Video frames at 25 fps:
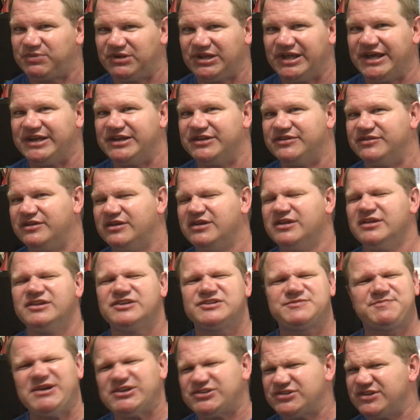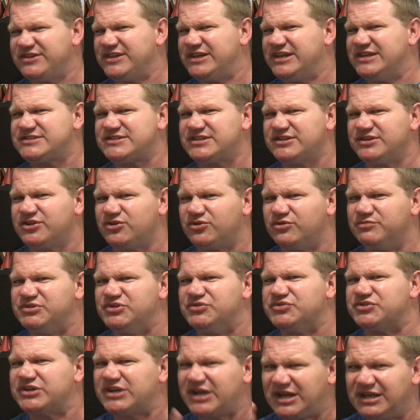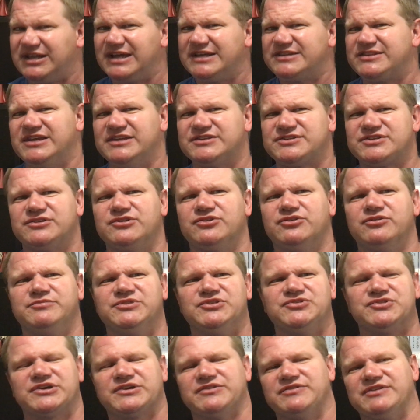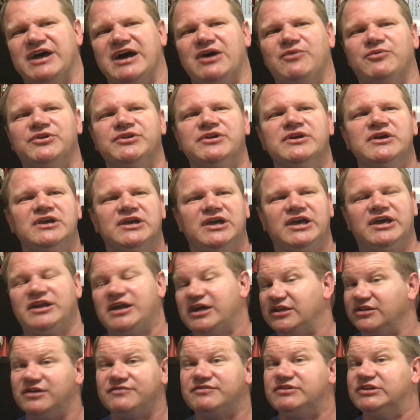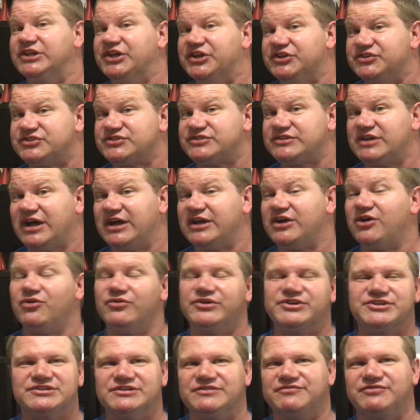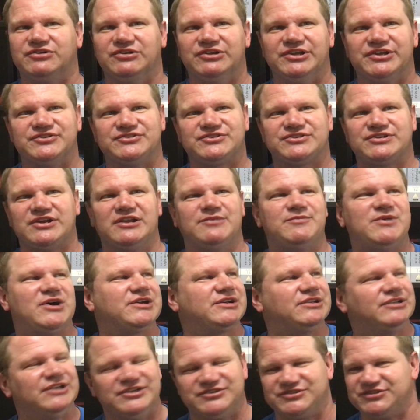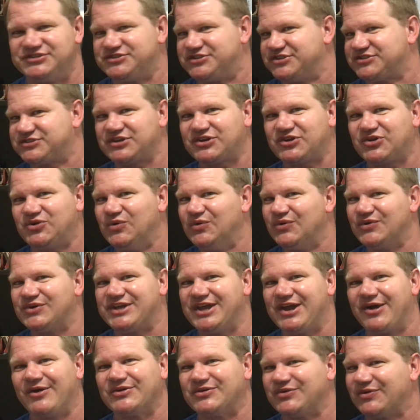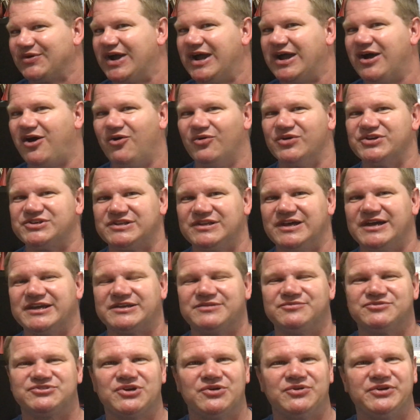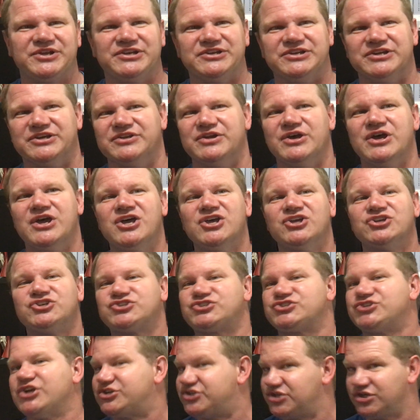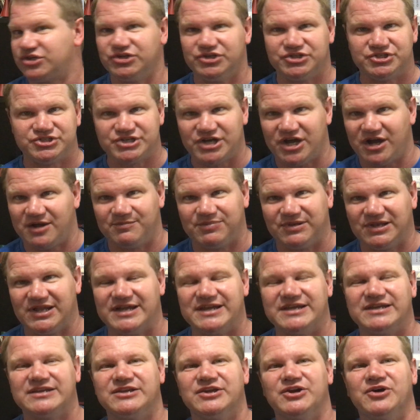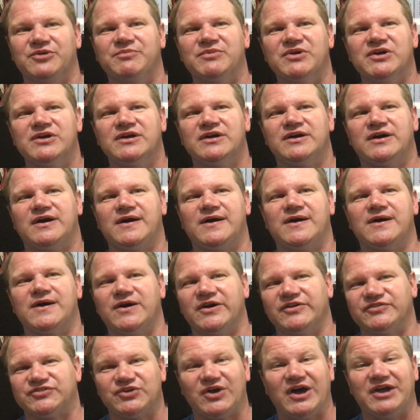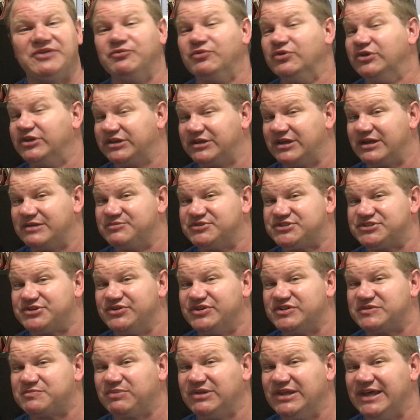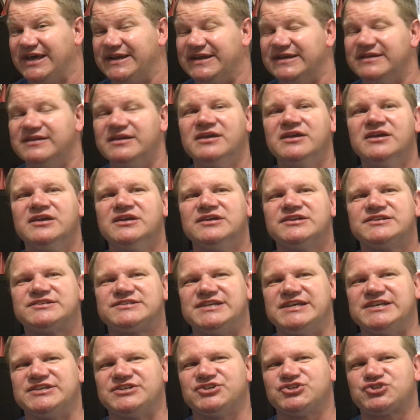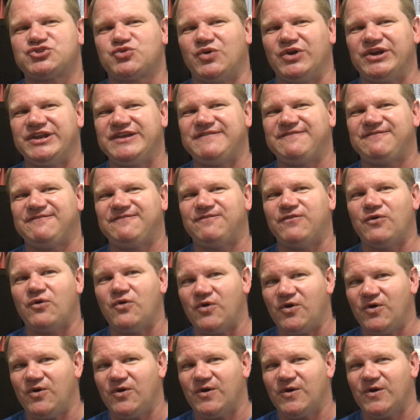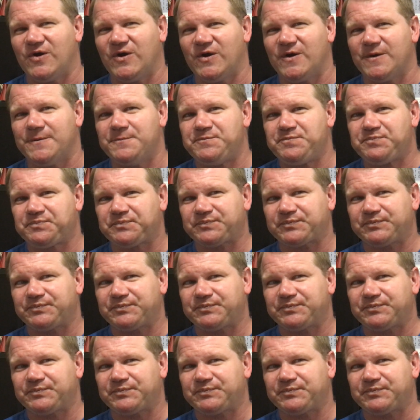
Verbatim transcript: Planet, especially the incidental music. I like the incidental music in that one, and I love Glitz. I always love Glitz. Solomon Glitz is just a cool character. I always like him. Tony did such a good job playing him, uh, so I really like Mysterious Planet. Season 24